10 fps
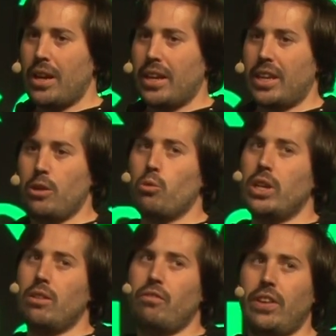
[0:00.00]
he
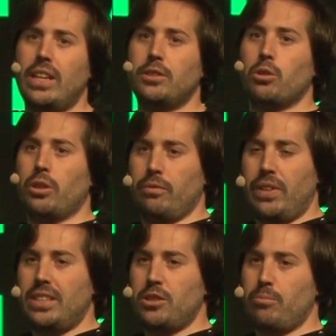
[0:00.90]
will fail to
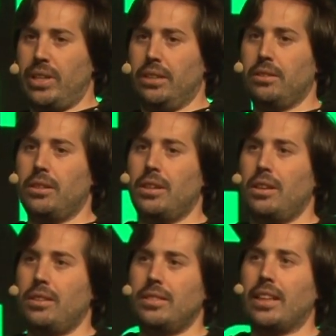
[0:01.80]
convince me
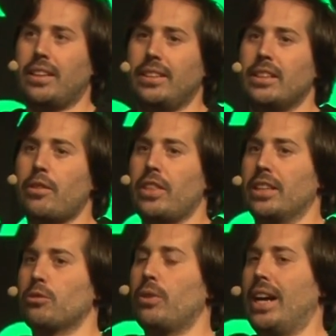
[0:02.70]
that he did
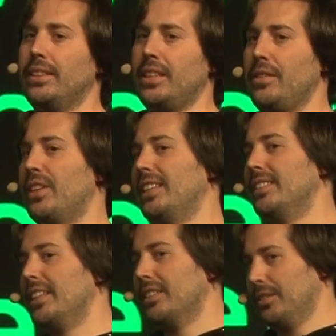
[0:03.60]
things right if he
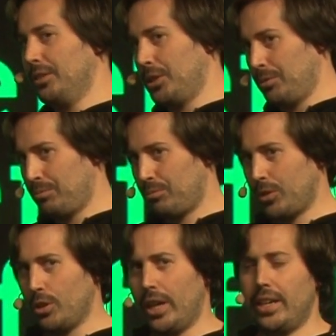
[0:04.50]
didn't,
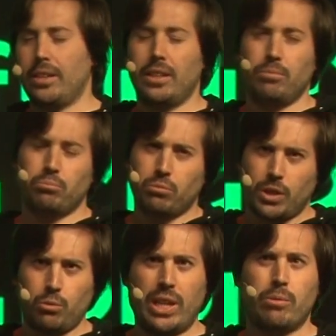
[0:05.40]
okay?
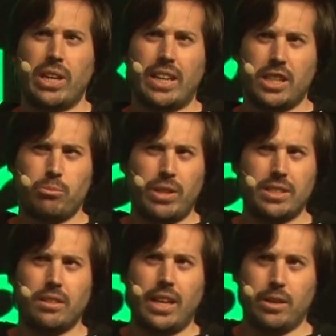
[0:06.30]
We can
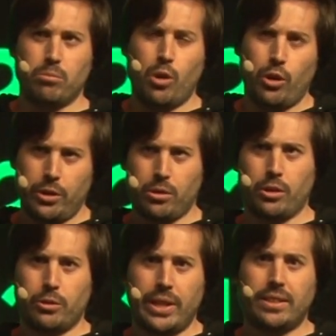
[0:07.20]
express it like more
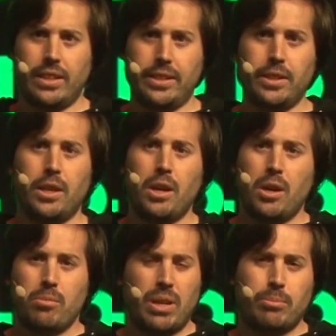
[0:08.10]
concretely,
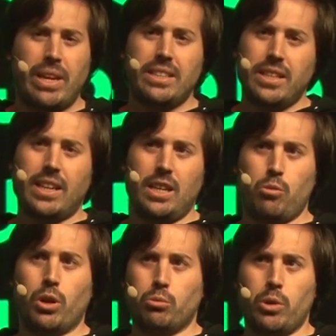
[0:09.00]
but basically
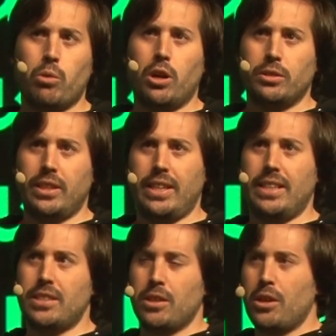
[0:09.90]
what we want
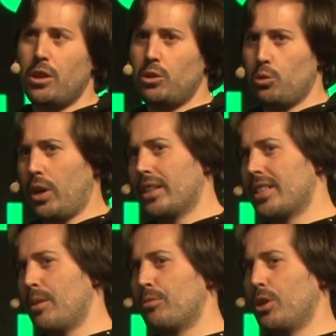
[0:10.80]
is to
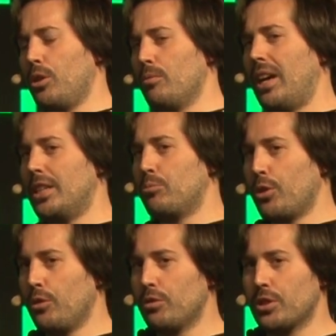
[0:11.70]
accept all valid
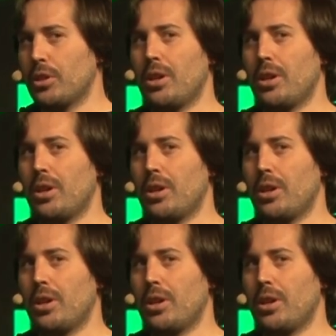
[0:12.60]
proofs